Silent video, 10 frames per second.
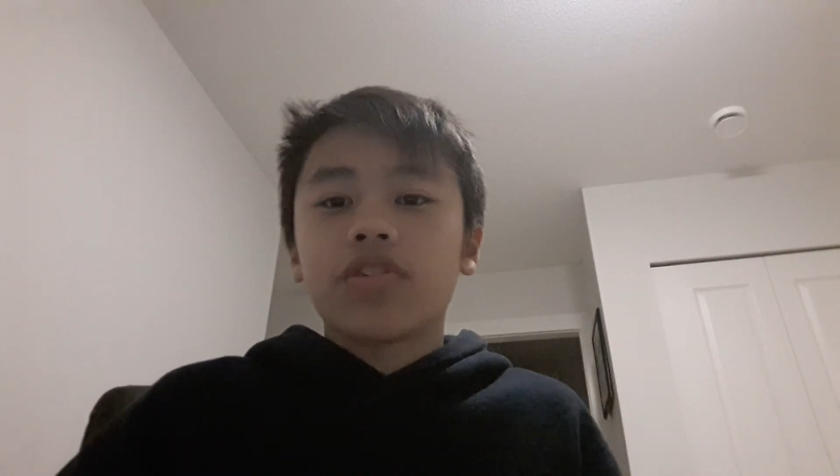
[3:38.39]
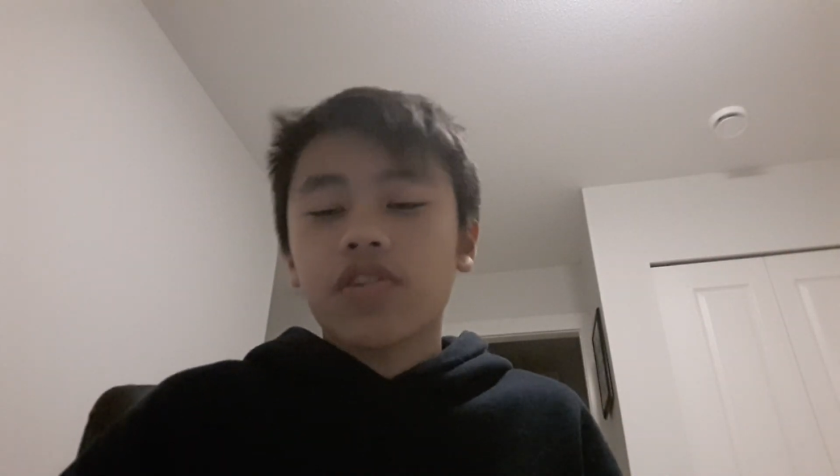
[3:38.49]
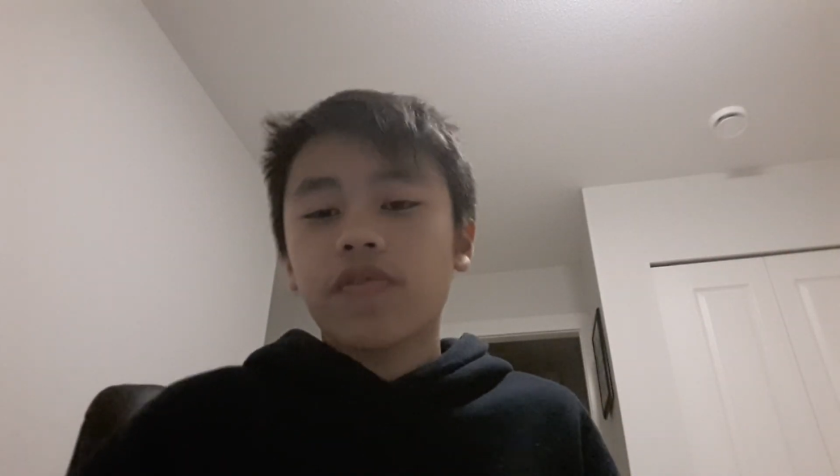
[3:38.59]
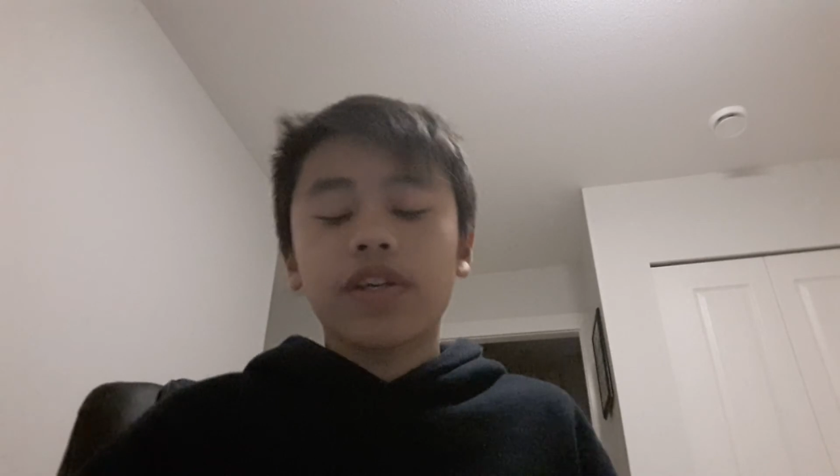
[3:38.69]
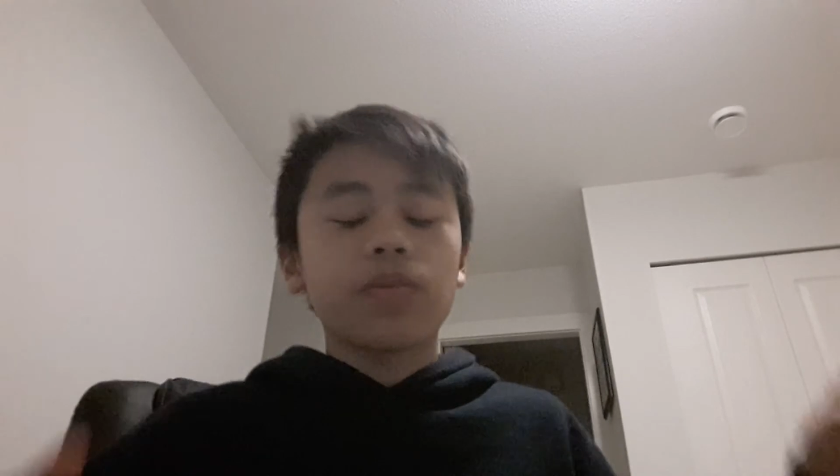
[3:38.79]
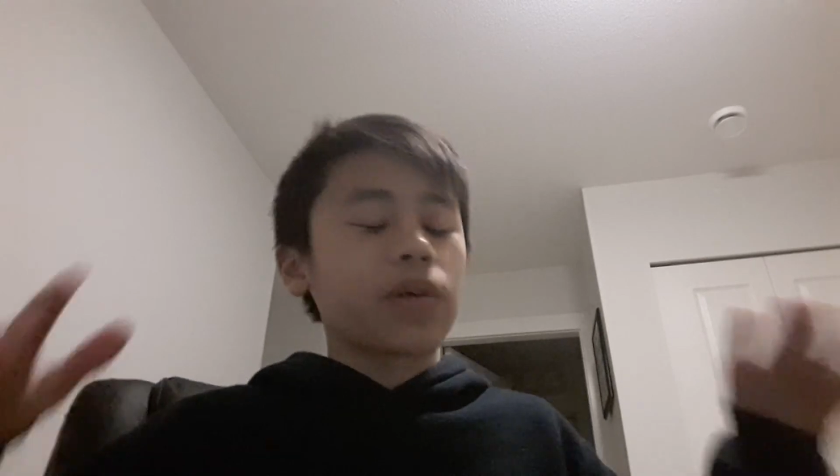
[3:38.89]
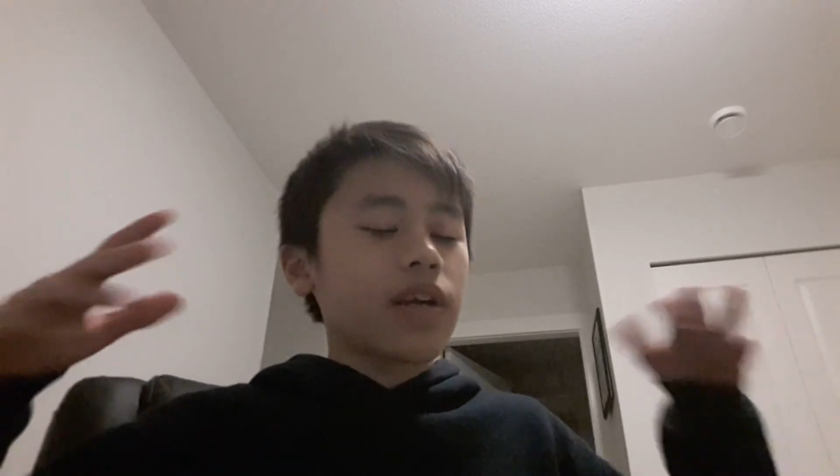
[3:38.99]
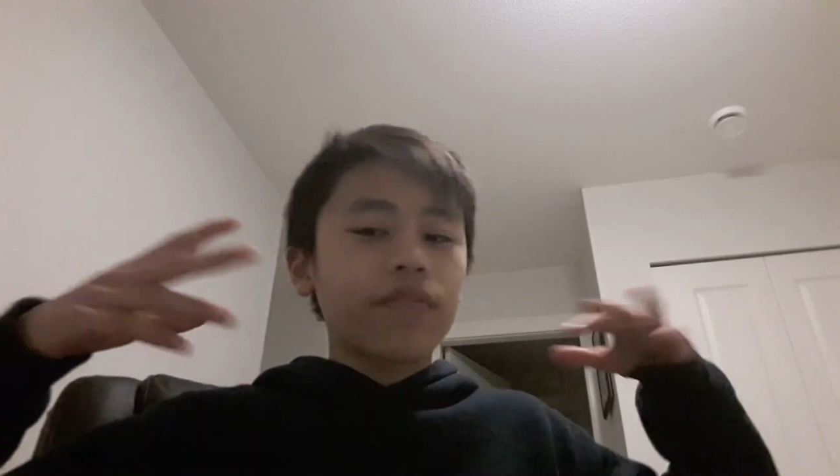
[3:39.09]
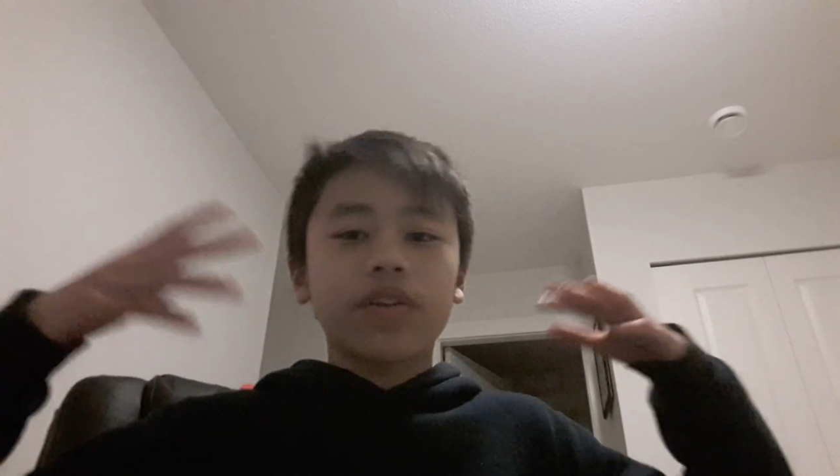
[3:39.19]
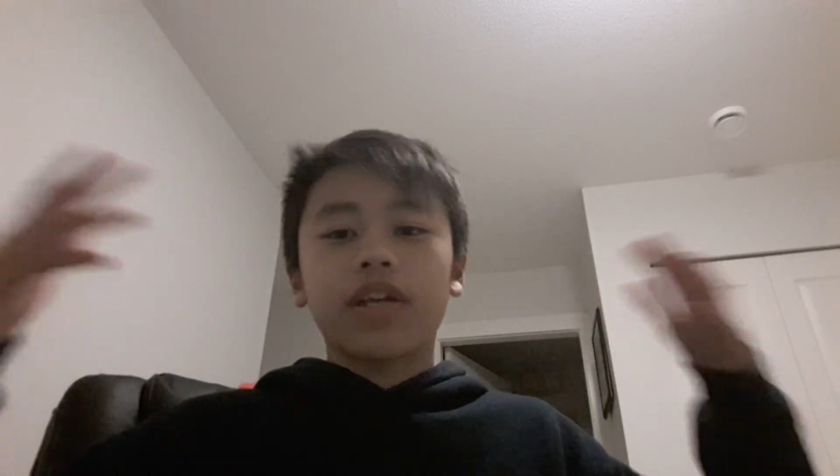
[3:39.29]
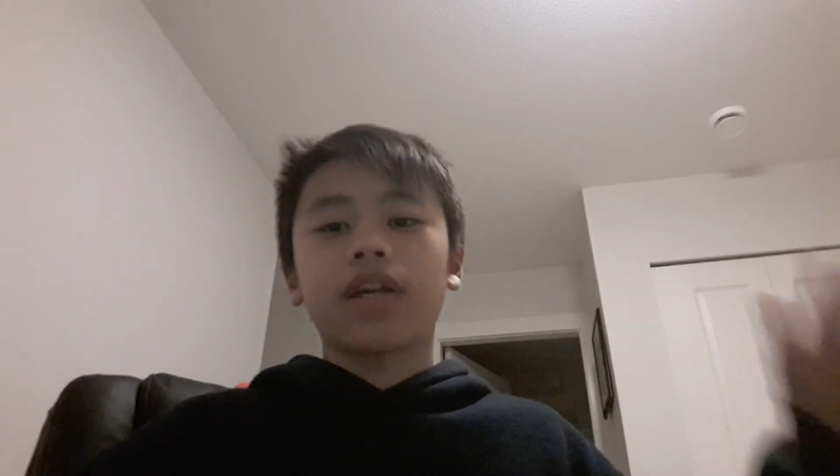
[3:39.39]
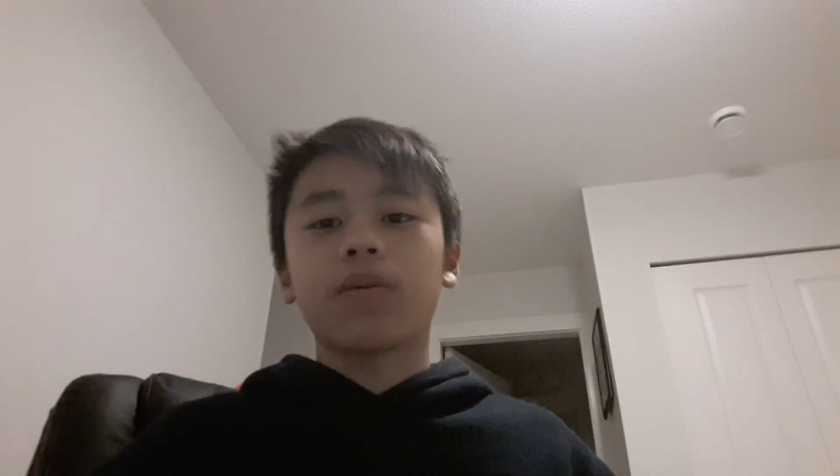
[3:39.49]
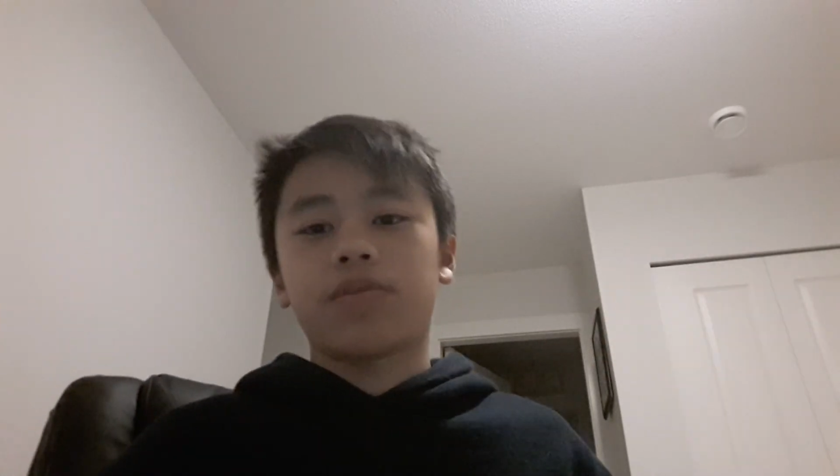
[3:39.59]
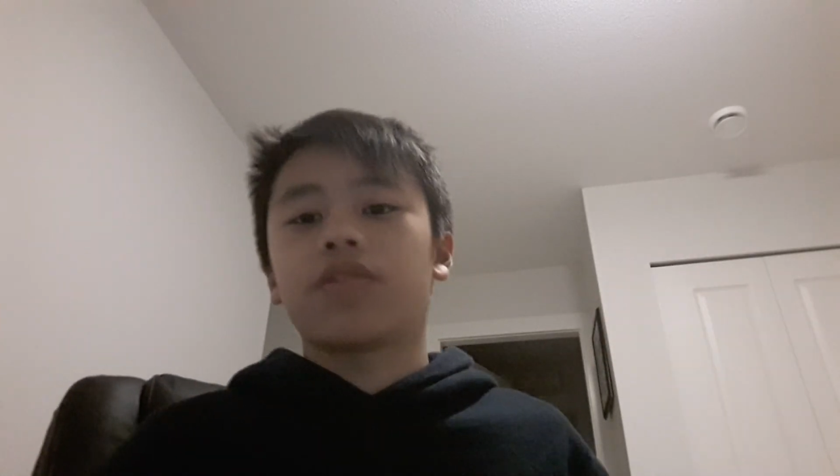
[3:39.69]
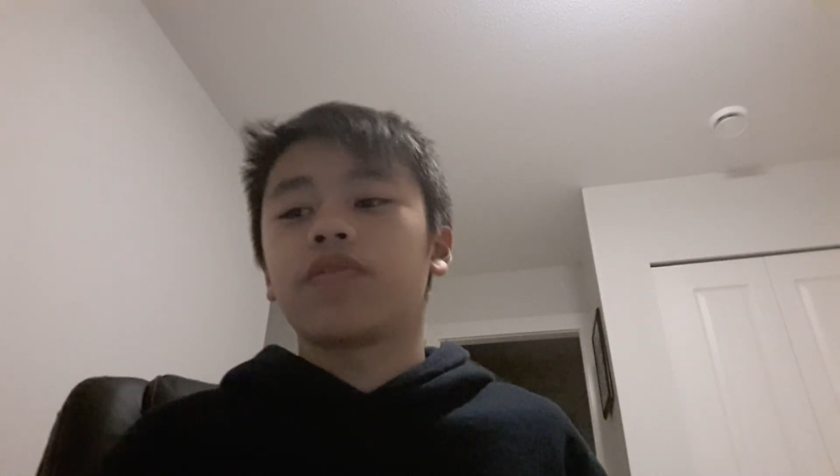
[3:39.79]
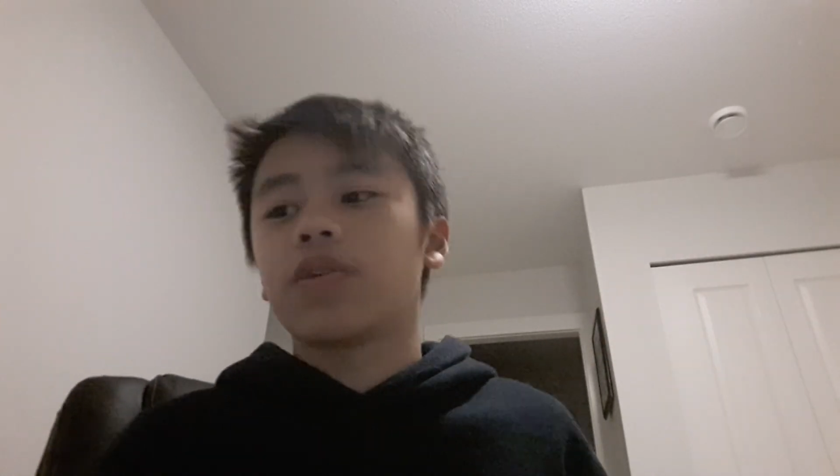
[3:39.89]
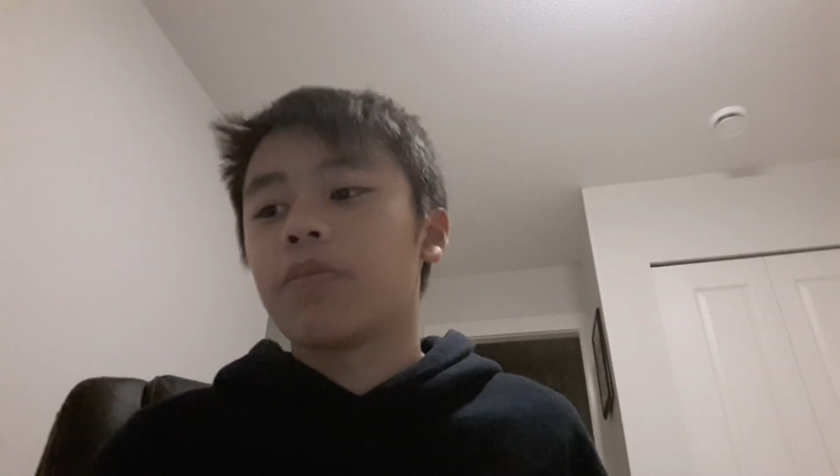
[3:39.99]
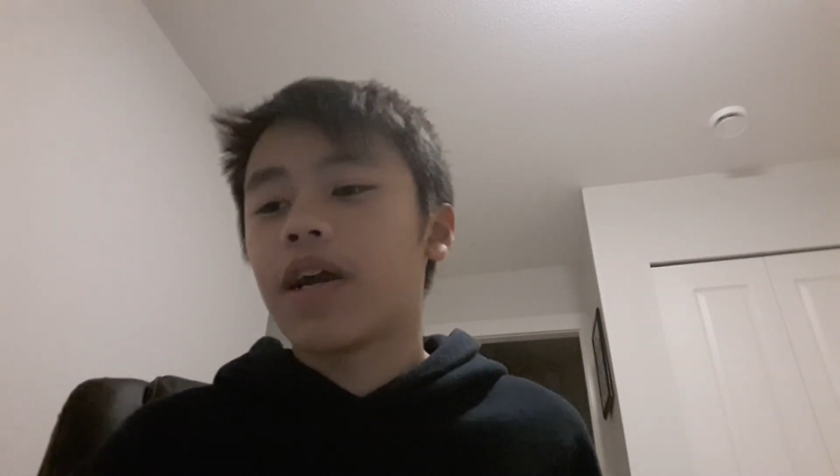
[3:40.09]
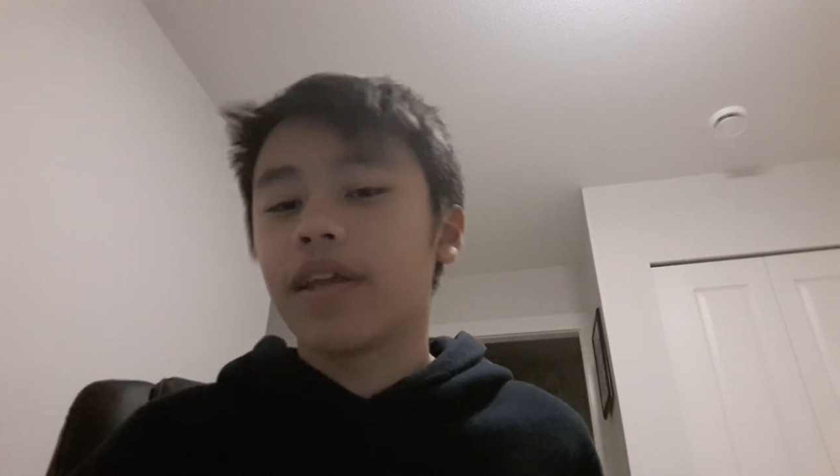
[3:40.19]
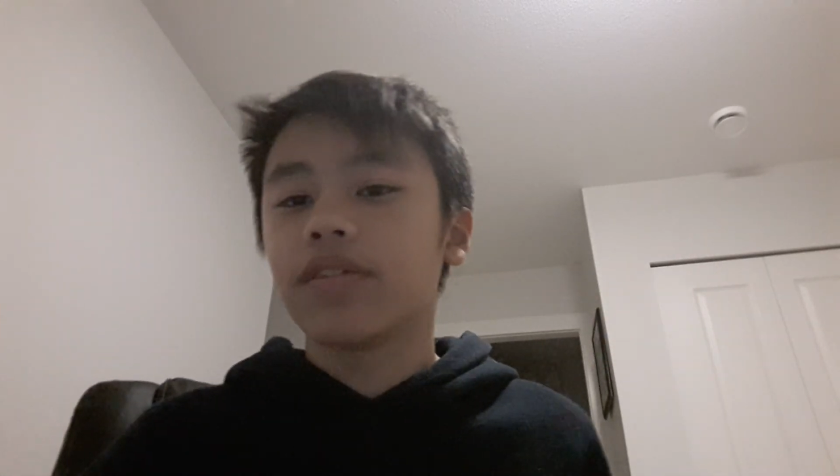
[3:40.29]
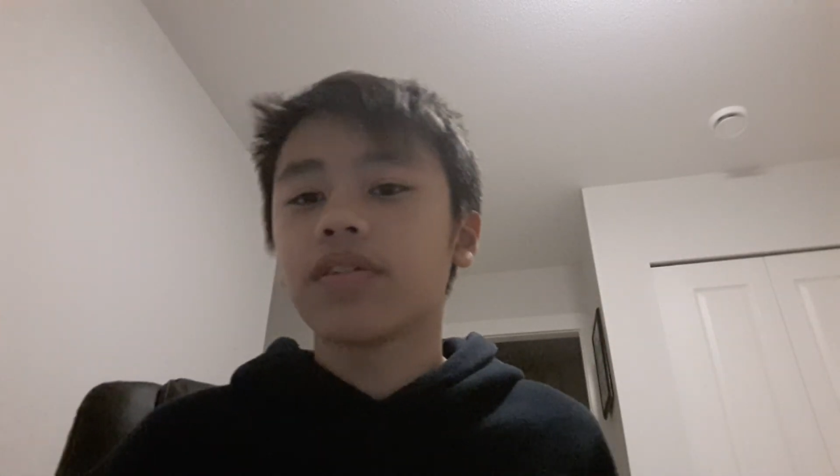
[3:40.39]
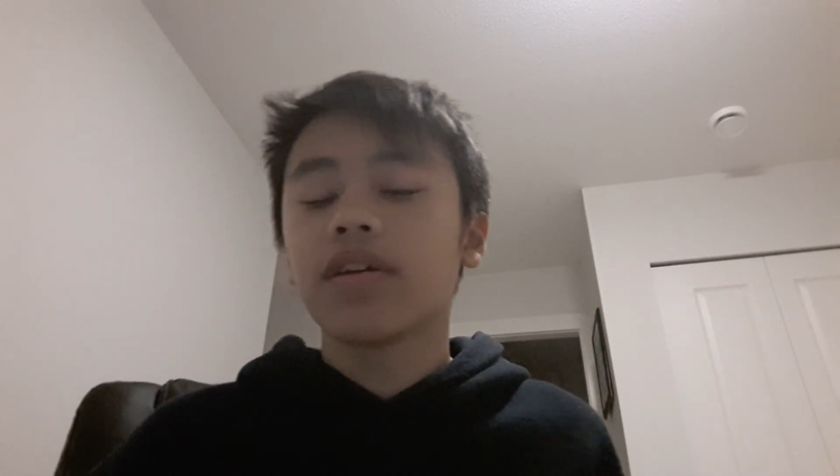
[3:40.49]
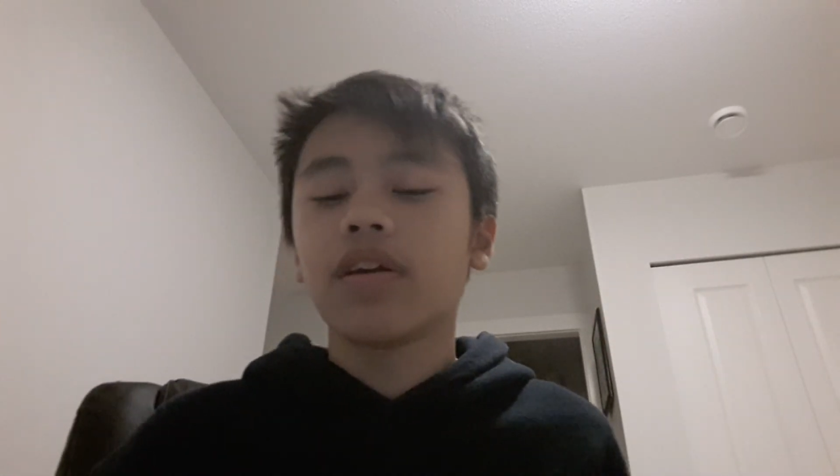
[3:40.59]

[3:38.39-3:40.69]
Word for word: just think whatever that comes out of your mind.